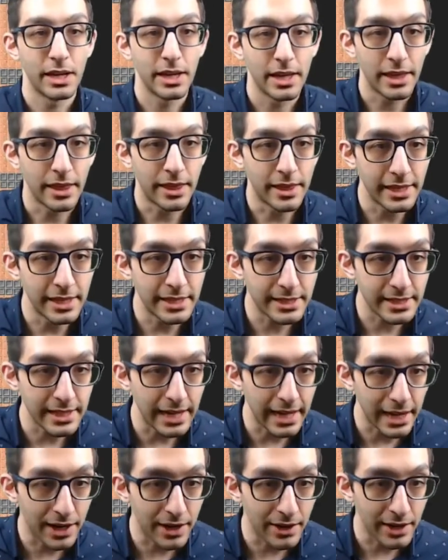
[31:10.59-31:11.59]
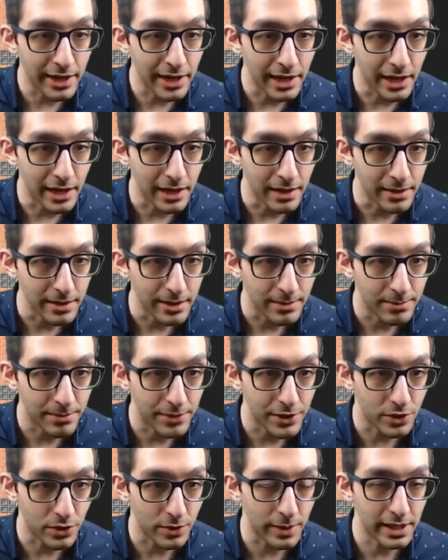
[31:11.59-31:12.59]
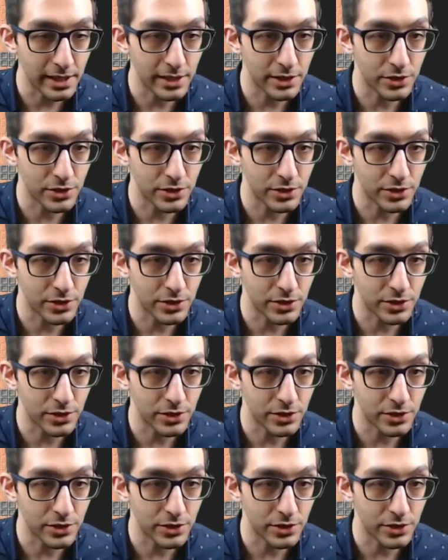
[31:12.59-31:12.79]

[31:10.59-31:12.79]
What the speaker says: This area between the